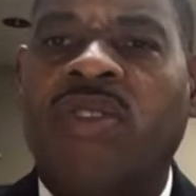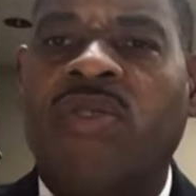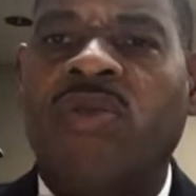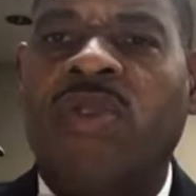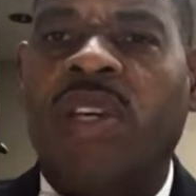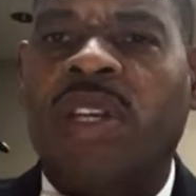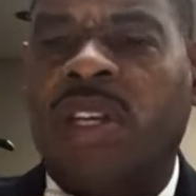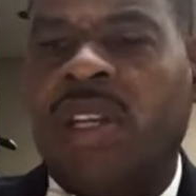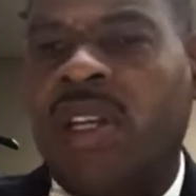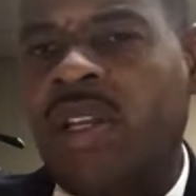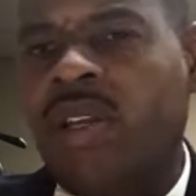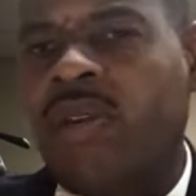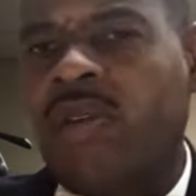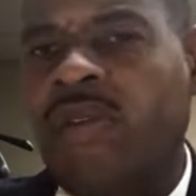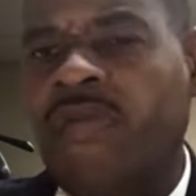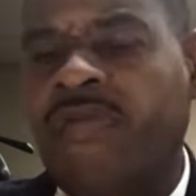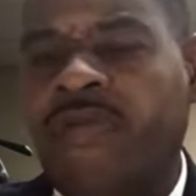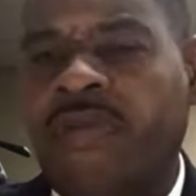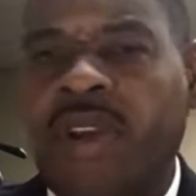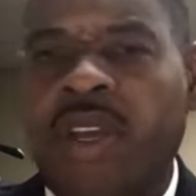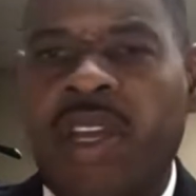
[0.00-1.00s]
You get a
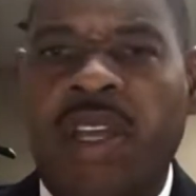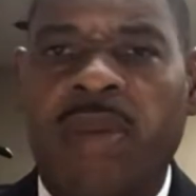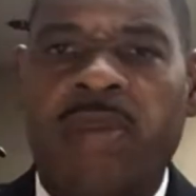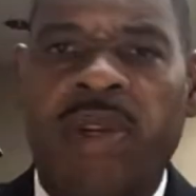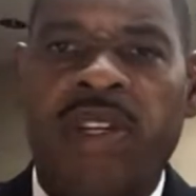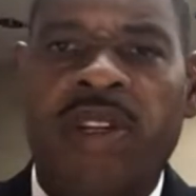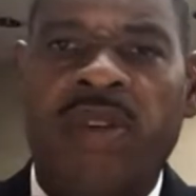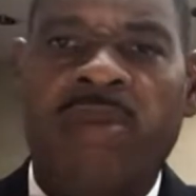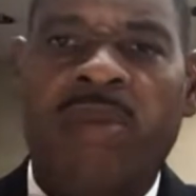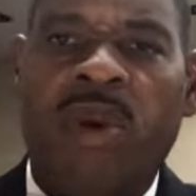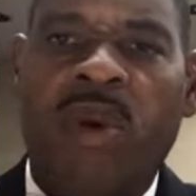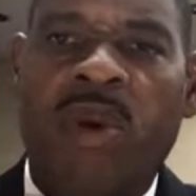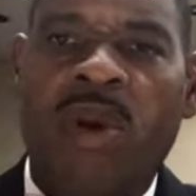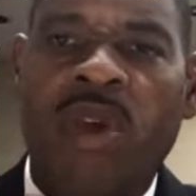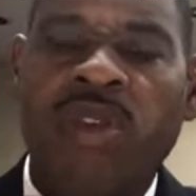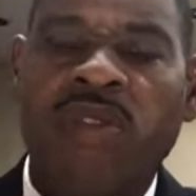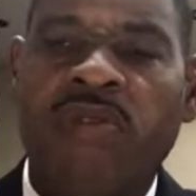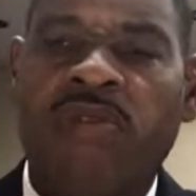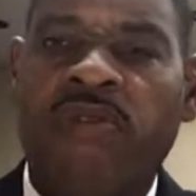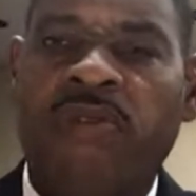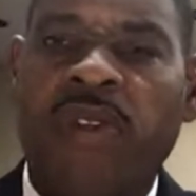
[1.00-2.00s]
little afraid, but the more
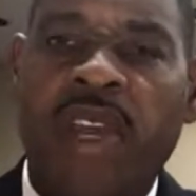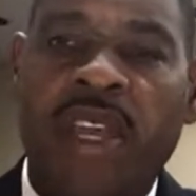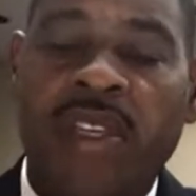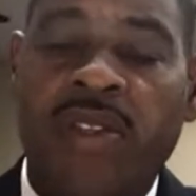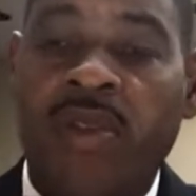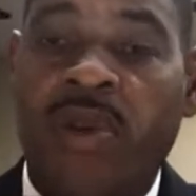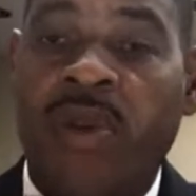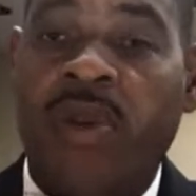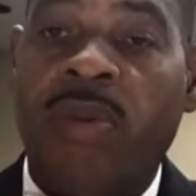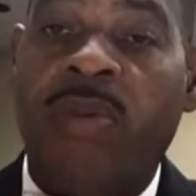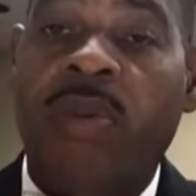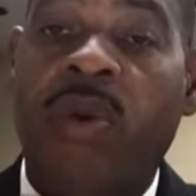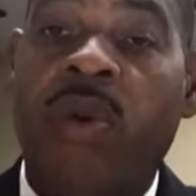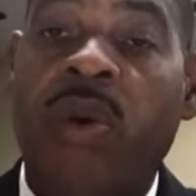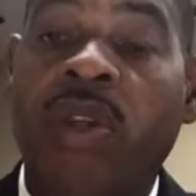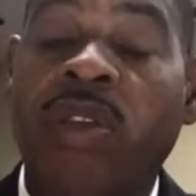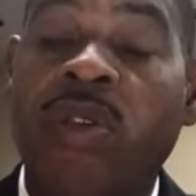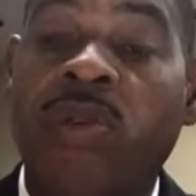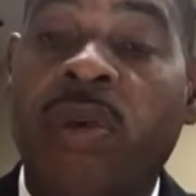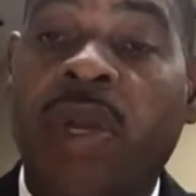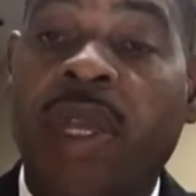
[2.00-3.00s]
you face or the
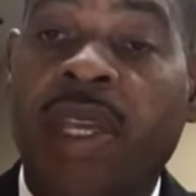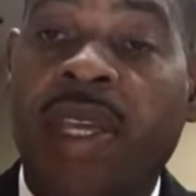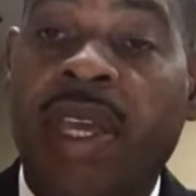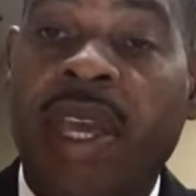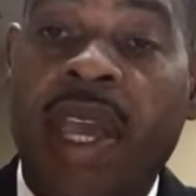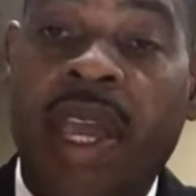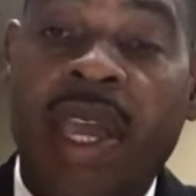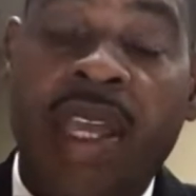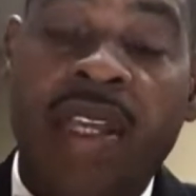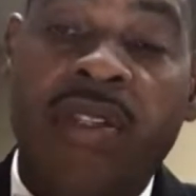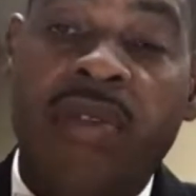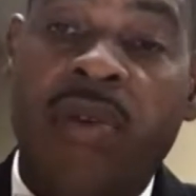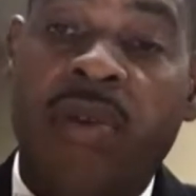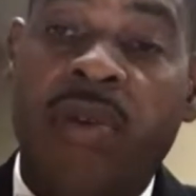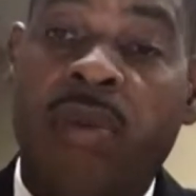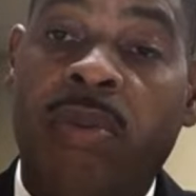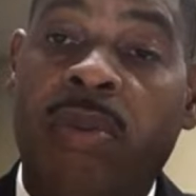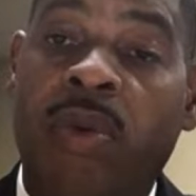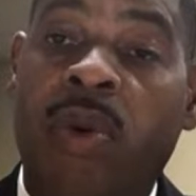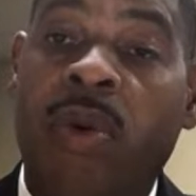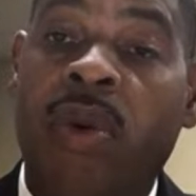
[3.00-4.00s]
more you engage or
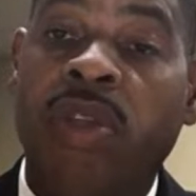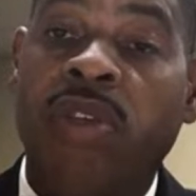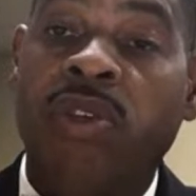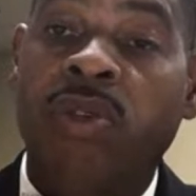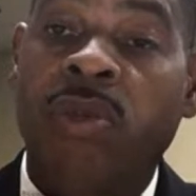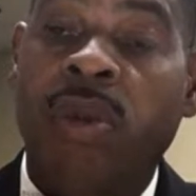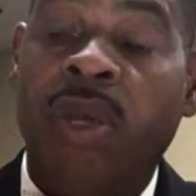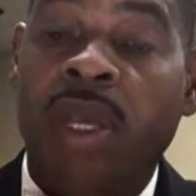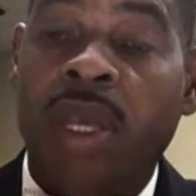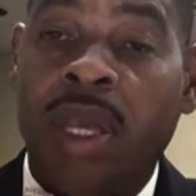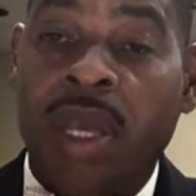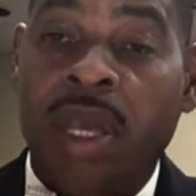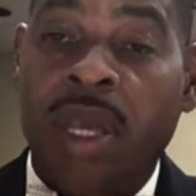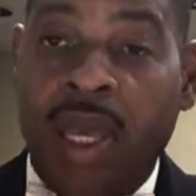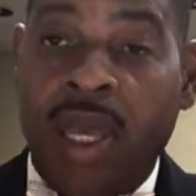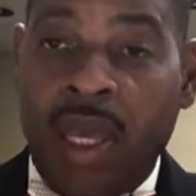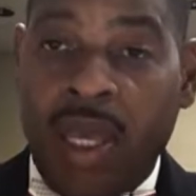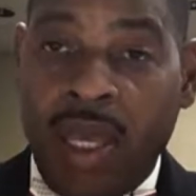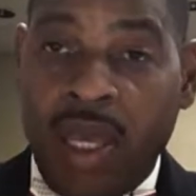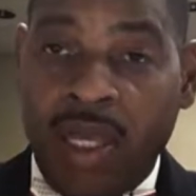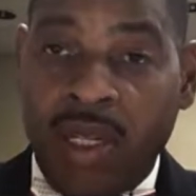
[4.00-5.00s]
the more you
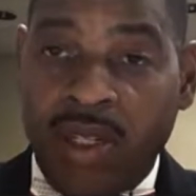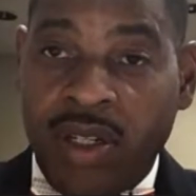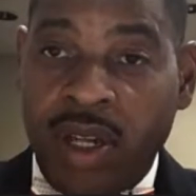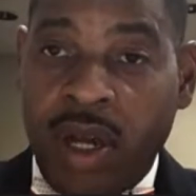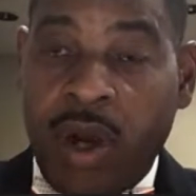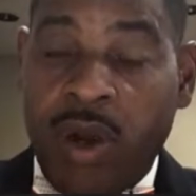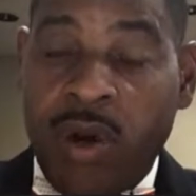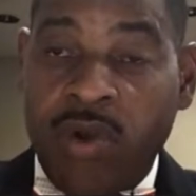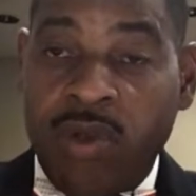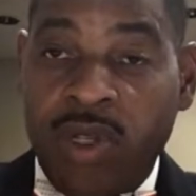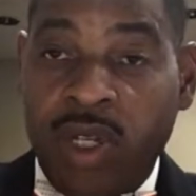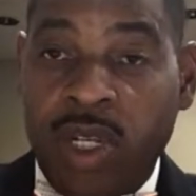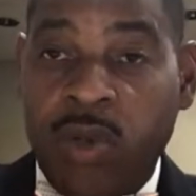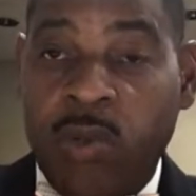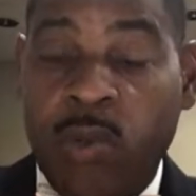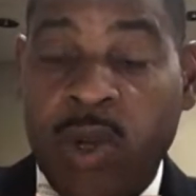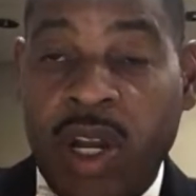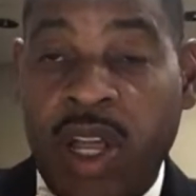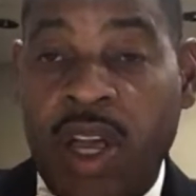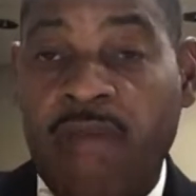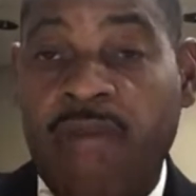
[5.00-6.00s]
indulge
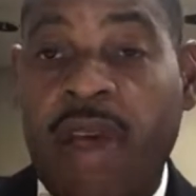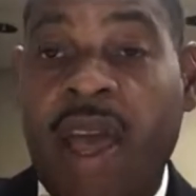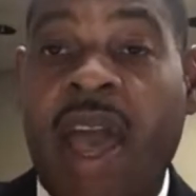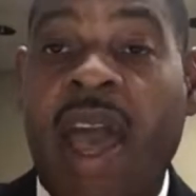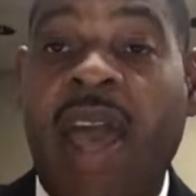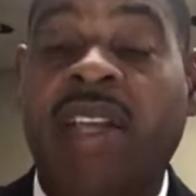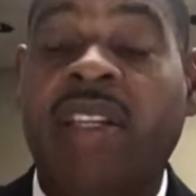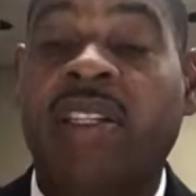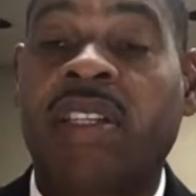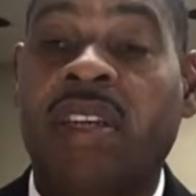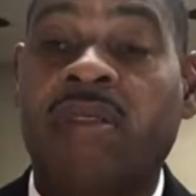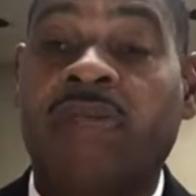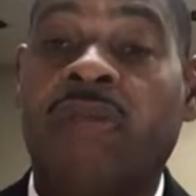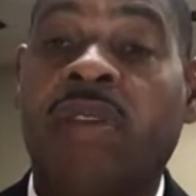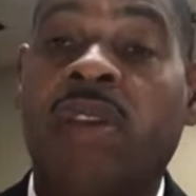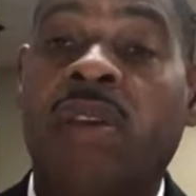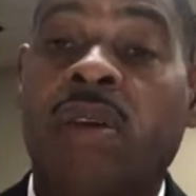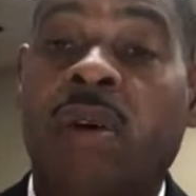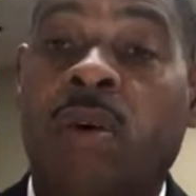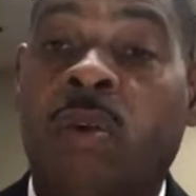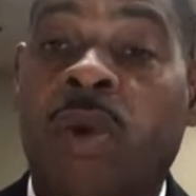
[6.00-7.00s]
in whatever
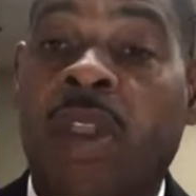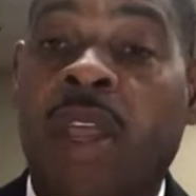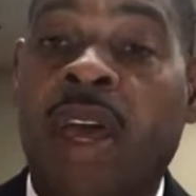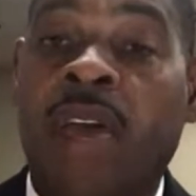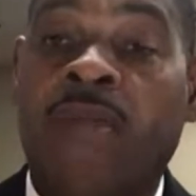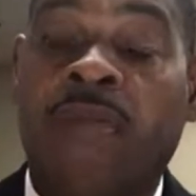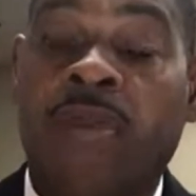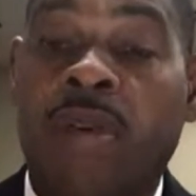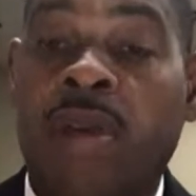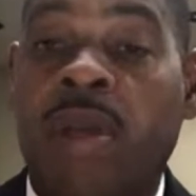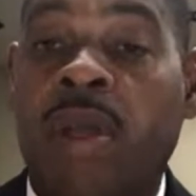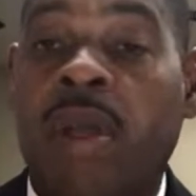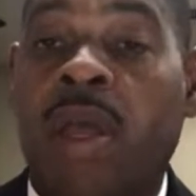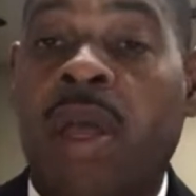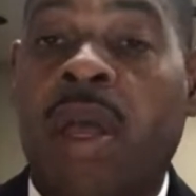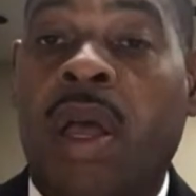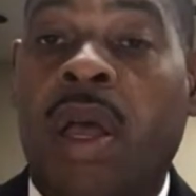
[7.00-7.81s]
activity or whatever